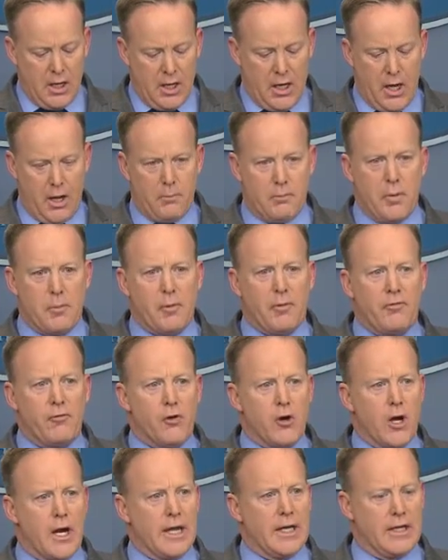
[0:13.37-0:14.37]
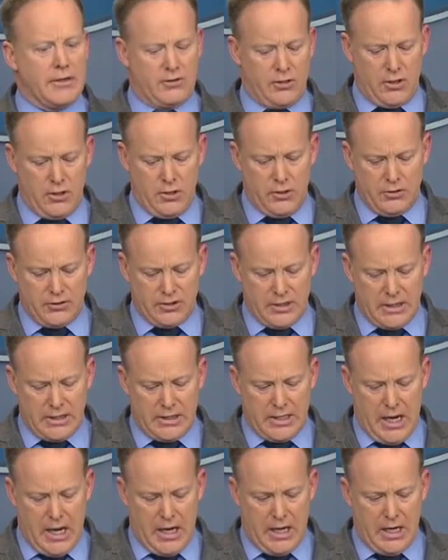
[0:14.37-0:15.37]
But before I get to the news of the
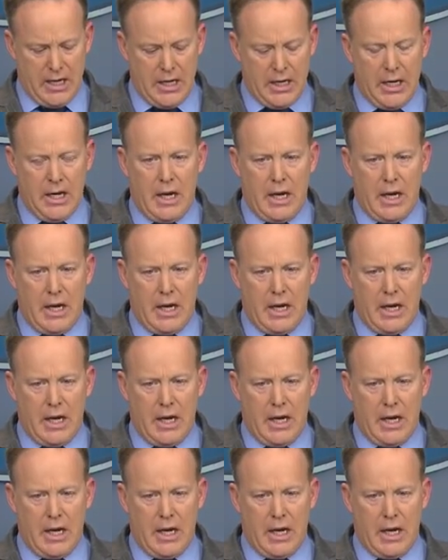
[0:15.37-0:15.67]
day,